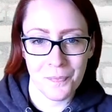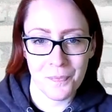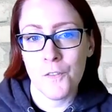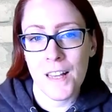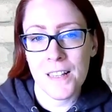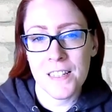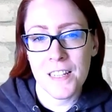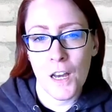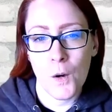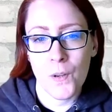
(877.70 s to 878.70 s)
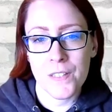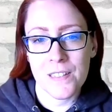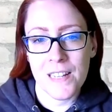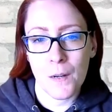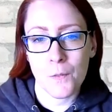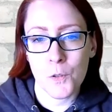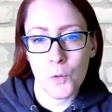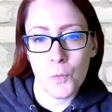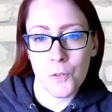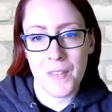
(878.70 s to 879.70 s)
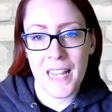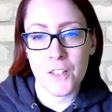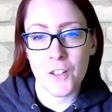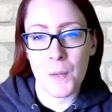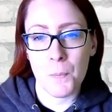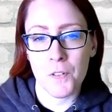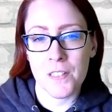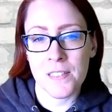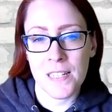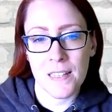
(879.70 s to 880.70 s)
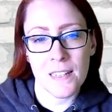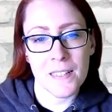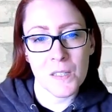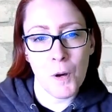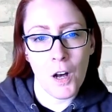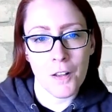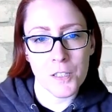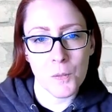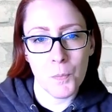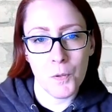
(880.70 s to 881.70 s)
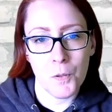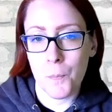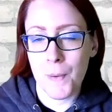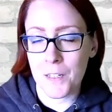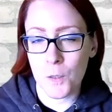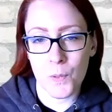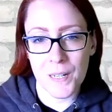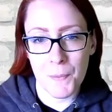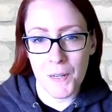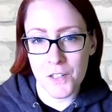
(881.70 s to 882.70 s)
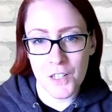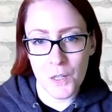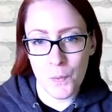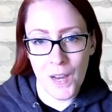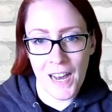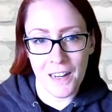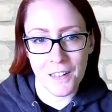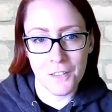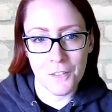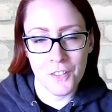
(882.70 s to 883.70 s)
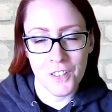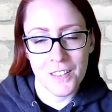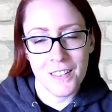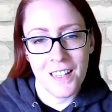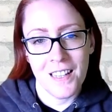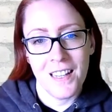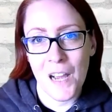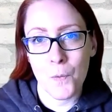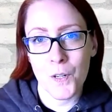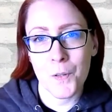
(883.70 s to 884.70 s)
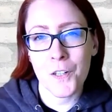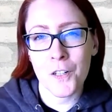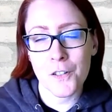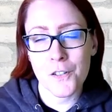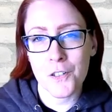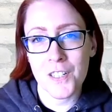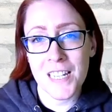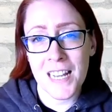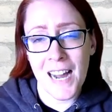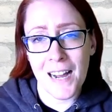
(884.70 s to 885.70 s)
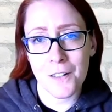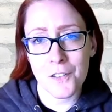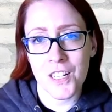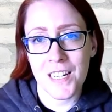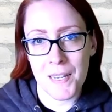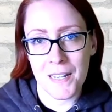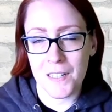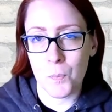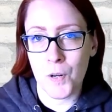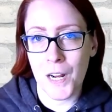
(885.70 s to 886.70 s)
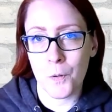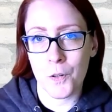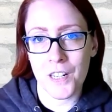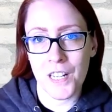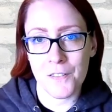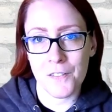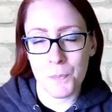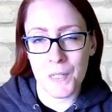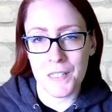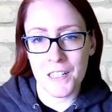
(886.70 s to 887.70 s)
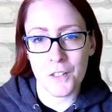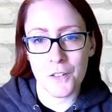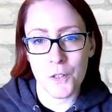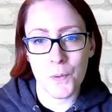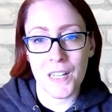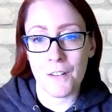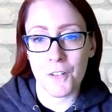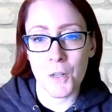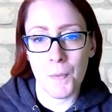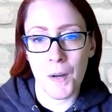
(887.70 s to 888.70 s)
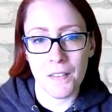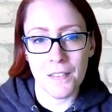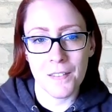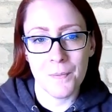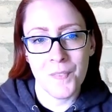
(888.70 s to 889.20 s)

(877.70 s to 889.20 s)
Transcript: If SEO is now doable and you're able to see that it's possible no matter what budget you have, I want to encourage you to take action and make it a priority of something that you're doing every month.